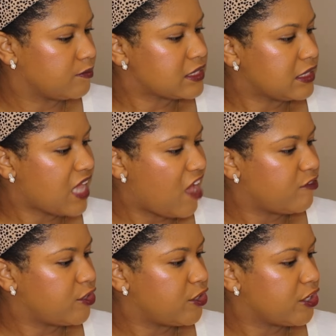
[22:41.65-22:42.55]
It's
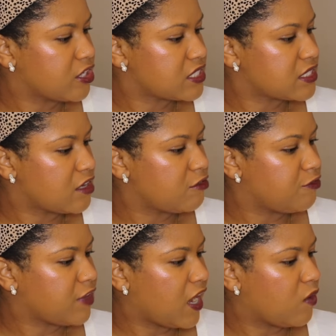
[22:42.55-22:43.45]
lavender,
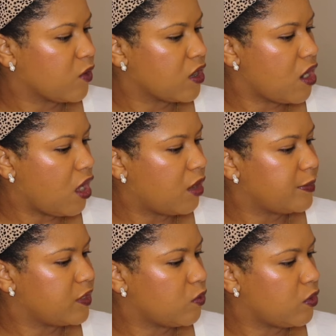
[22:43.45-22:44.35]
sunflower,
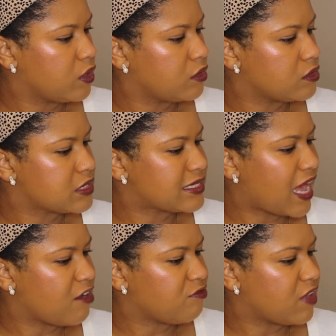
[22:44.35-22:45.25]
almond oil,
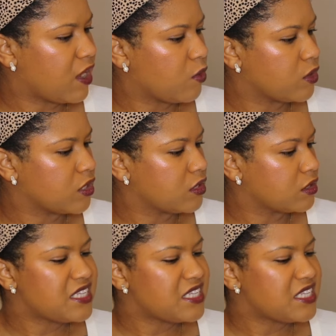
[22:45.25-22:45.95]
safflower.